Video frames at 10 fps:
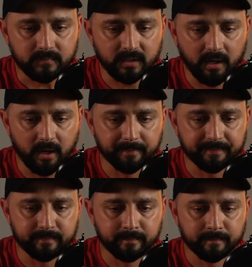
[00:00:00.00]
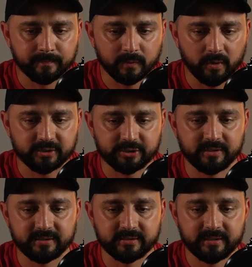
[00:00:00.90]
The question
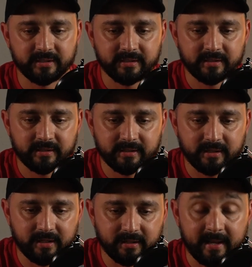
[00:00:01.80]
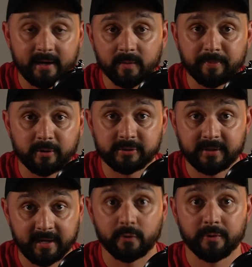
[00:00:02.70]
is, can a
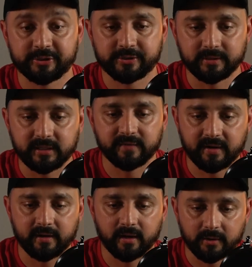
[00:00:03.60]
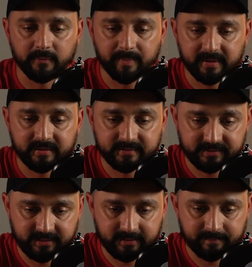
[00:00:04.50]
Christian live in unrepentant
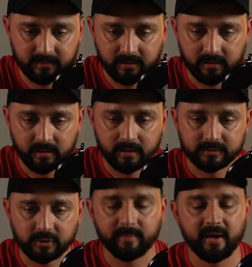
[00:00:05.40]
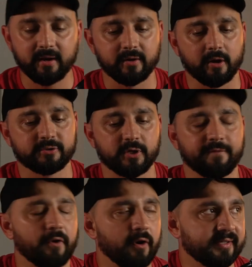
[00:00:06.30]
sin? So I'm not going to go so
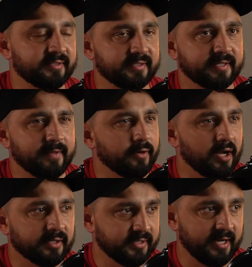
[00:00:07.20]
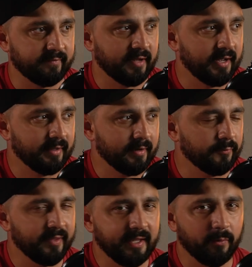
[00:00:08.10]
far as to say they're not saved. I don't
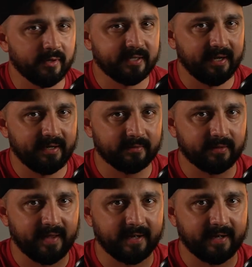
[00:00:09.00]
think I want to take it to that